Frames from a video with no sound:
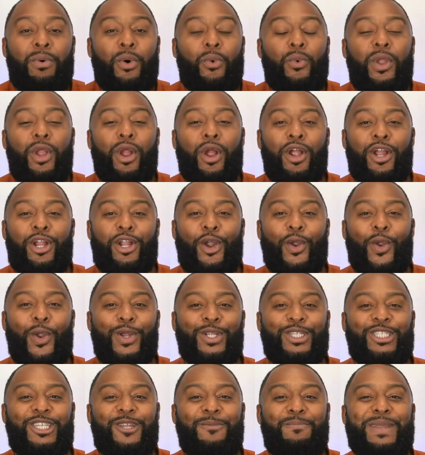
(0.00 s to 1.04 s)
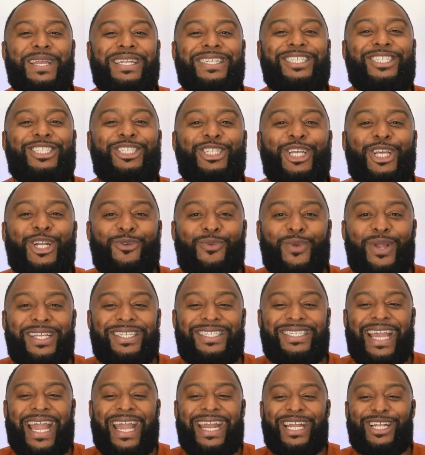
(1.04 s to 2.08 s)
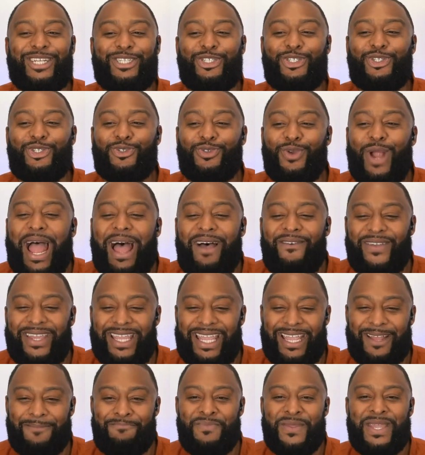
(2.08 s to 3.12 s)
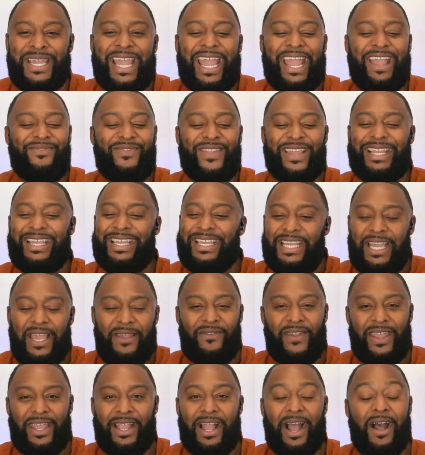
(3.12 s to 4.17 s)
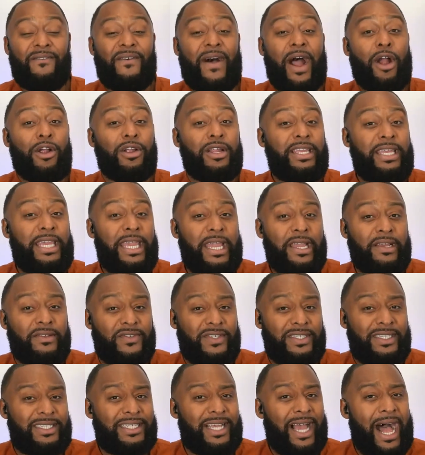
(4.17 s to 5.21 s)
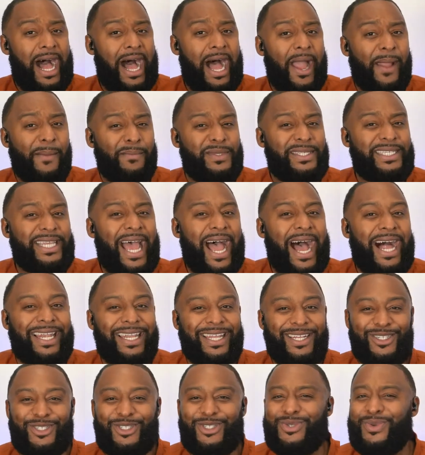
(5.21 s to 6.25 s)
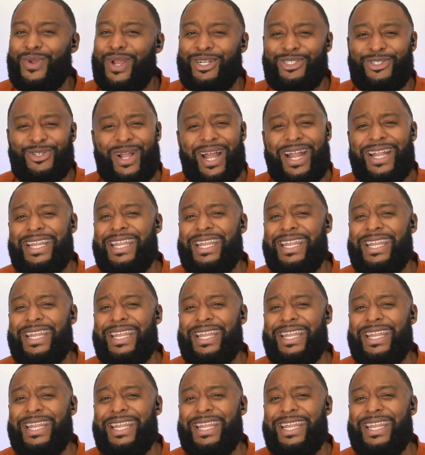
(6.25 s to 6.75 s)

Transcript: but we are encouraged to be generous and extravagant in the giving of our gifts, time, talent, treasure.